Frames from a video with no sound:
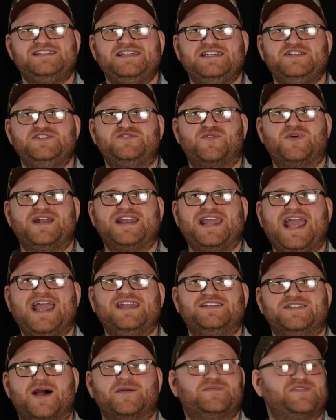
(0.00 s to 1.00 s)
nineteen
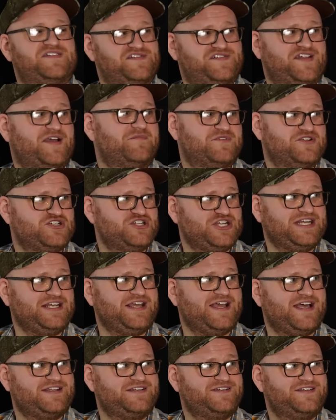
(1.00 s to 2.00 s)
twenty-eight Thompson
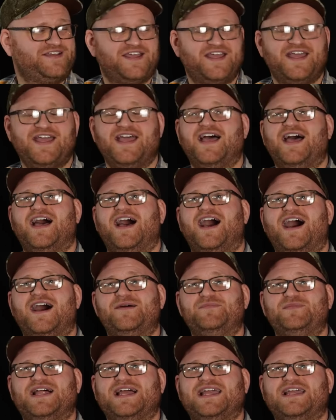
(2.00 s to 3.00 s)
submachine gun.
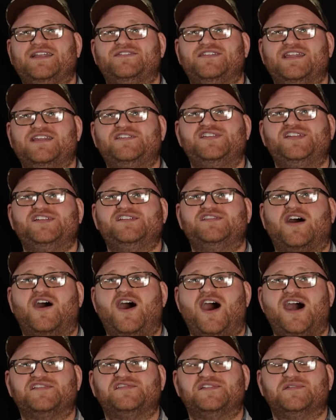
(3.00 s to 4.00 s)
I'm like, this
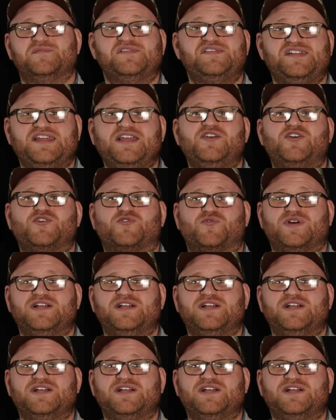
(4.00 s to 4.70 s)
is awesome. Seeing